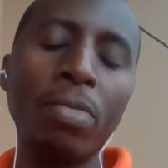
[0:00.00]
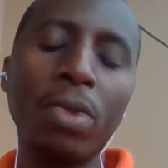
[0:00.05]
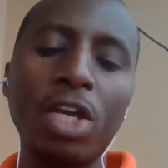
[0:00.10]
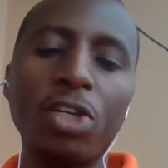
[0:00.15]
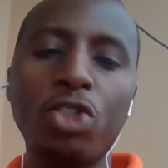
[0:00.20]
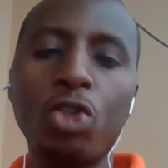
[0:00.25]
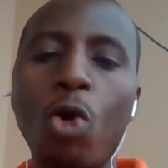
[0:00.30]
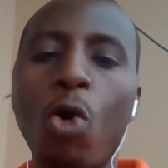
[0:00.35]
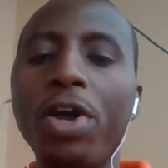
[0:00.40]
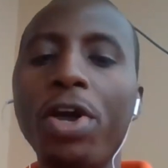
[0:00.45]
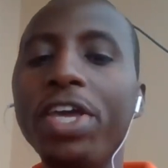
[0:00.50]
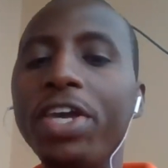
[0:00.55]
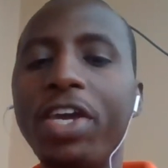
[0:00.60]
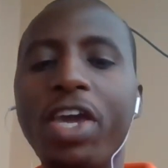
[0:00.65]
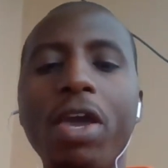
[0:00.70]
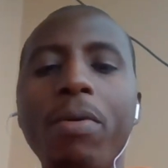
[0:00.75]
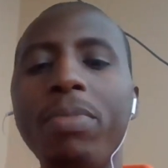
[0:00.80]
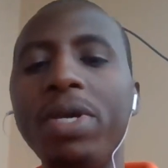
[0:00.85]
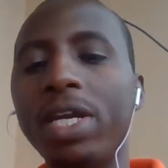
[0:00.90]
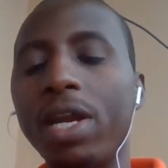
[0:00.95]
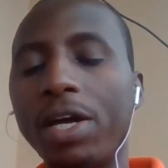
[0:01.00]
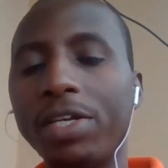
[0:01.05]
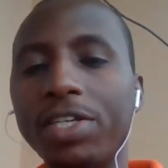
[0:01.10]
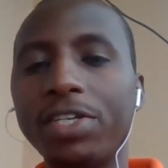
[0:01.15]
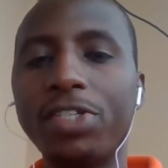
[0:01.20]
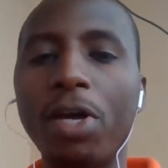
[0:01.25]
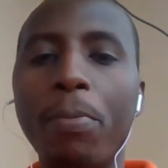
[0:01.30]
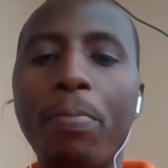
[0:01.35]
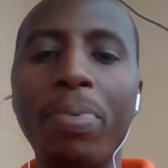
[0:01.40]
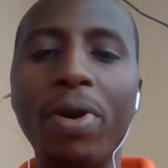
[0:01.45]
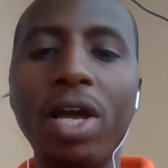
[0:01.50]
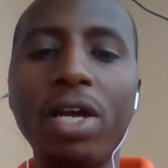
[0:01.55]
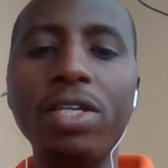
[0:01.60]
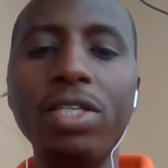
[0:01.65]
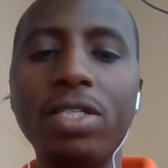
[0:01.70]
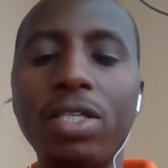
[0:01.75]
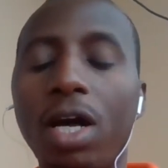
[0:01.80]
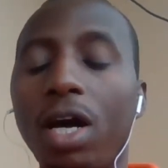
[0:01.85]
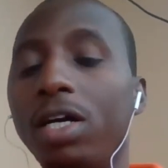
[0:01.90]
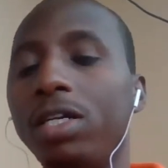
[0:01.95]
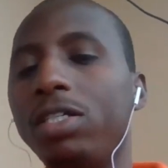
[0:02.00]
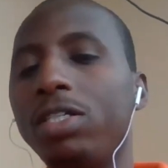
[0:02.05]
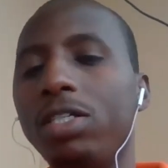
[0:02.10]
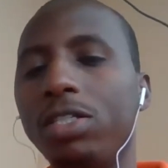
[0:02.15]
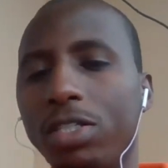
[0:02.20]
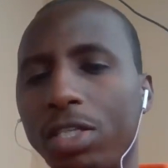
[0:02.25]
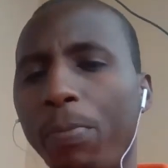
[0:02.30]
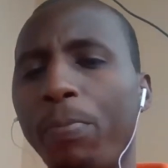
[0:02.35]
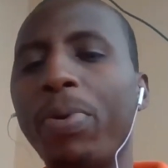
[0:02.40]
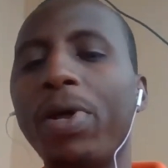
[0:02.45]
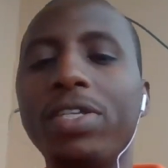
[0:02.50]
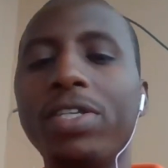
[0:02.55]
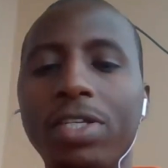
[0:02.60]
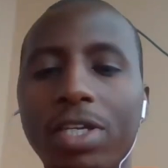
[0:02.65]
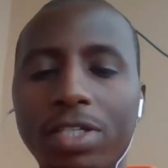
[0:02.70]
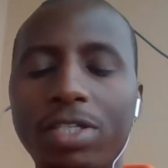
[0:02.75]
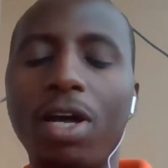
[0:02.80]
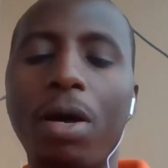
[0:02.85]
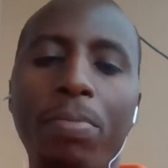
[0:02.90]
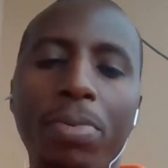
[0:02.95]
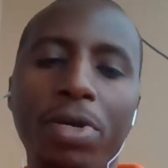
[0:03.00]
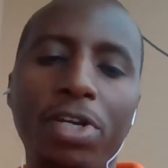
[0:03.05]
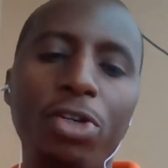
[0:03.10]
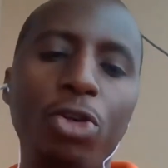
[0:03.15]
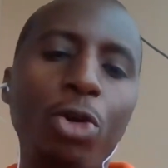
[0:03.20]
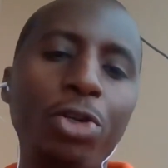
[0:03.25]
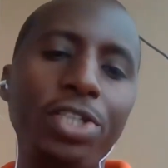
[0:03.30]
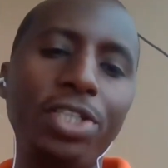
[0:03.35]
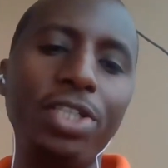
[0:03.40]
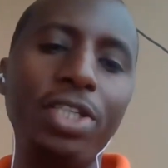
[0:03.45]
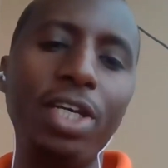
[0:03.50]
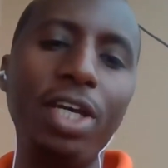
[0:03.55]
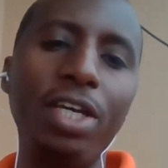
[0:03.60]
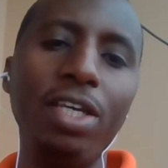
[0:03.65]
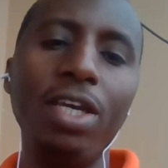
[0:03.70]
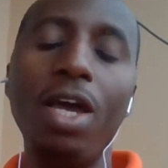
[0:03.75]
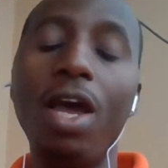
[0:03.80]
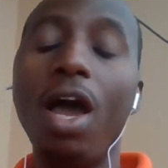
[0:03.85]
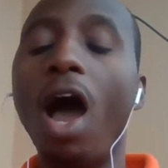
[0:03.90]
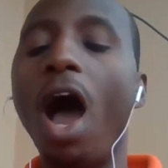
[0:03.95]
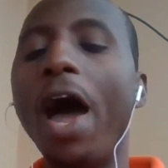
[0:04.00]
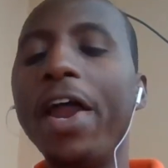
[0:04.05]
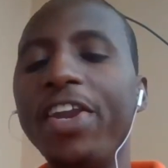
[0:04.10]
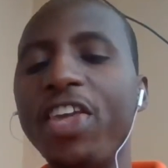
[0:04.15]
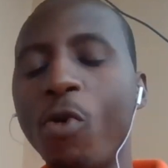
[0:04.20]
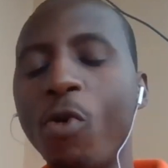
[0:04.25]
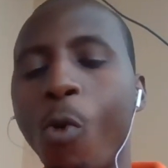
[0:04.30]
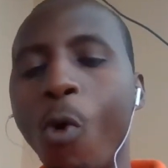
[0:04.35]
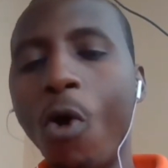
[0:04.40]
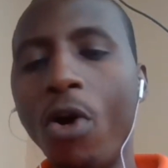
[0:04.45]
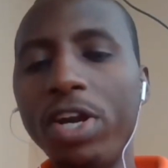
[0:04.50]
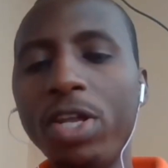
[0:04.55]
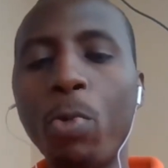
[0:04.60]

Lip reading: So he came in as a surprise, and surprises happen, don't they? And he won.